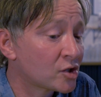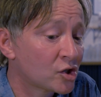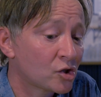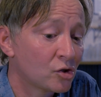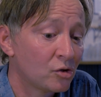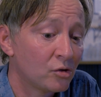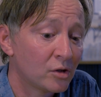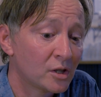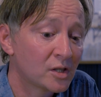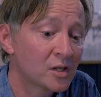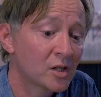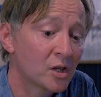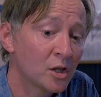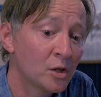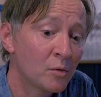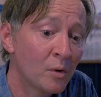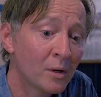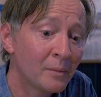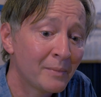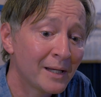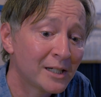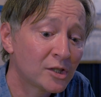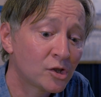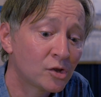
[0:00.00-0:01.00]
story. So you want
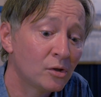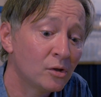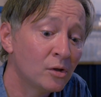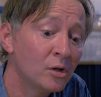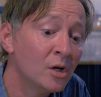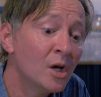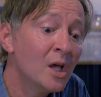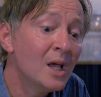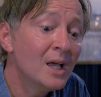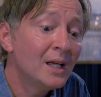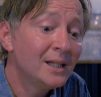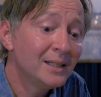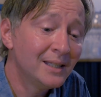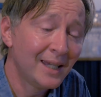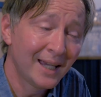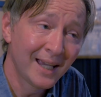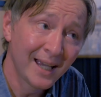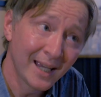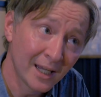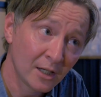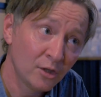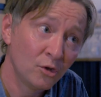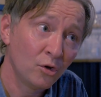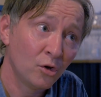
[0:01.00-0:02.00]
to make sure you're
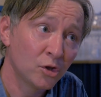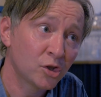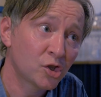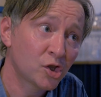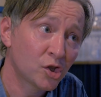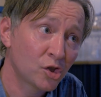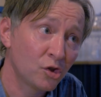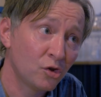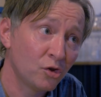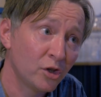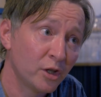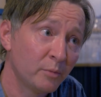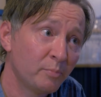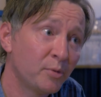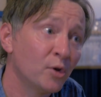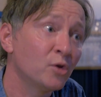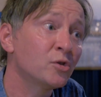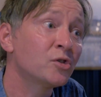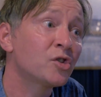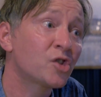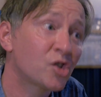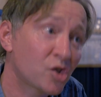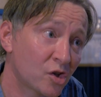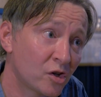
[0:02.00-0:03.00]
hitting all the story
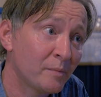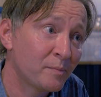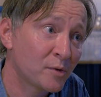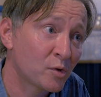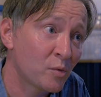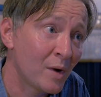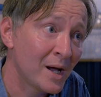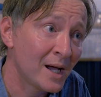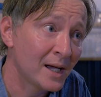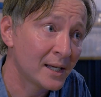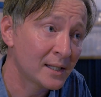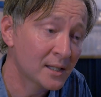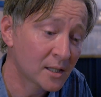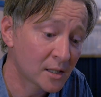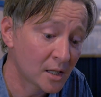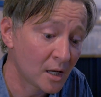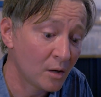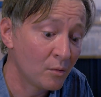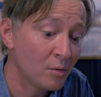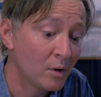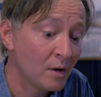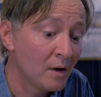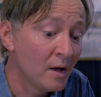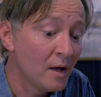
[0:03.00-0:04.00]
points script-wise.
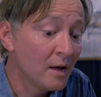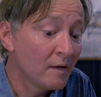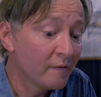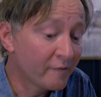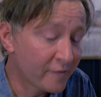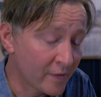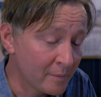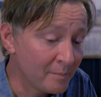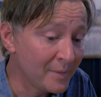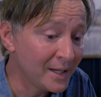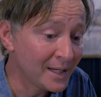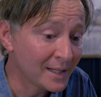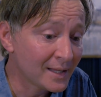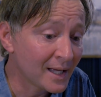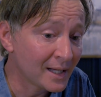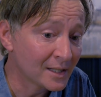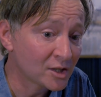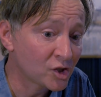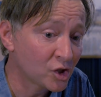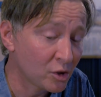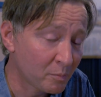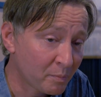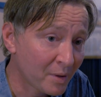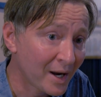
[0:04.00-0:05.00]
So for me,
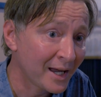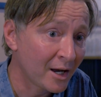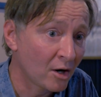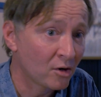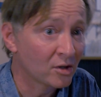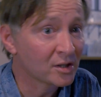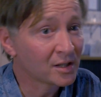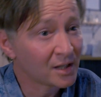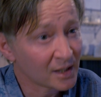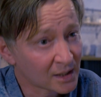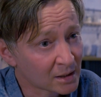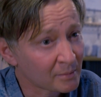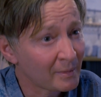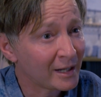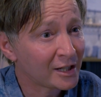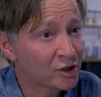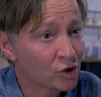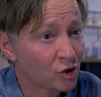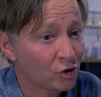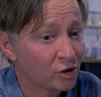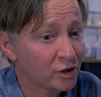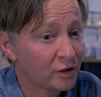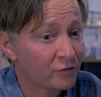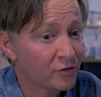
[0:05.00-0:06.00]
that's your priority to make
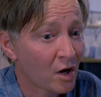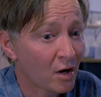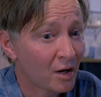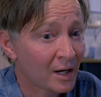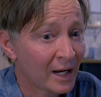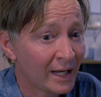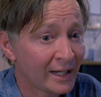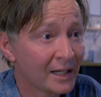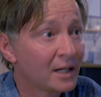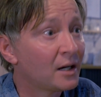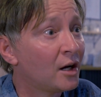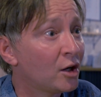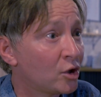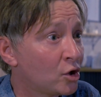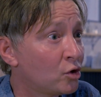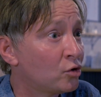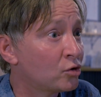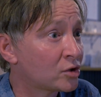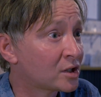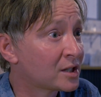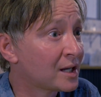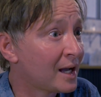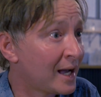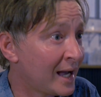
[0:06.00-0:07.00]
sure you've got like a
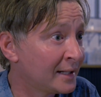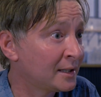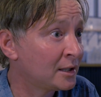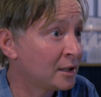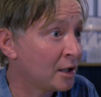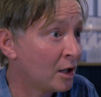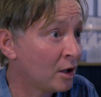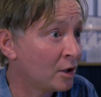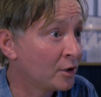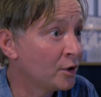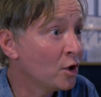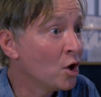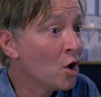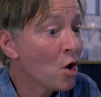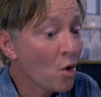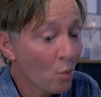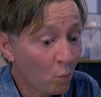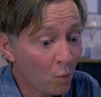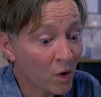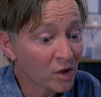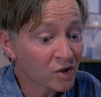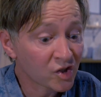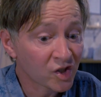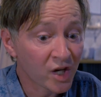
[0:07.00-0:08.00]
good handle on
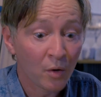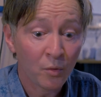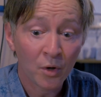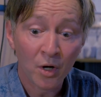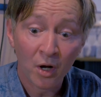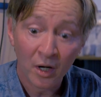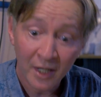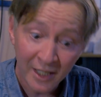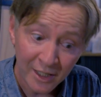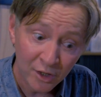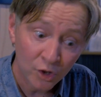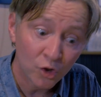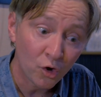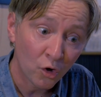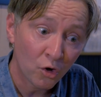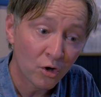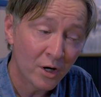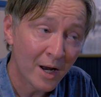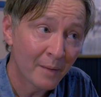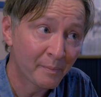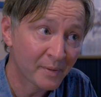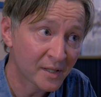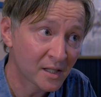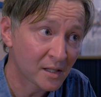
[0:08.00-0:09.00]
what's going on in your
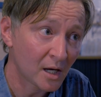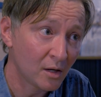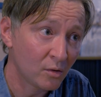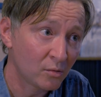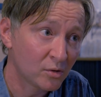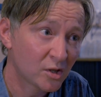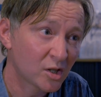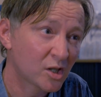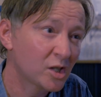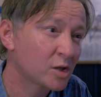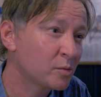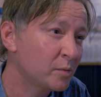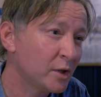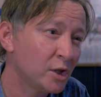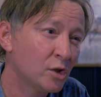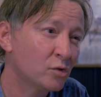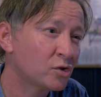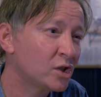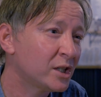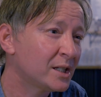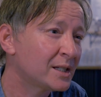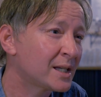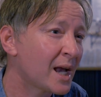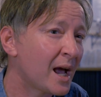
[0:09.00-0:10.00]
episodes because we
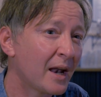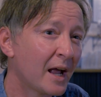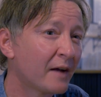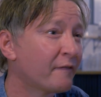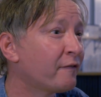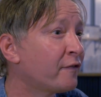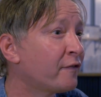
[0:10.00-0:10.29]
usually direct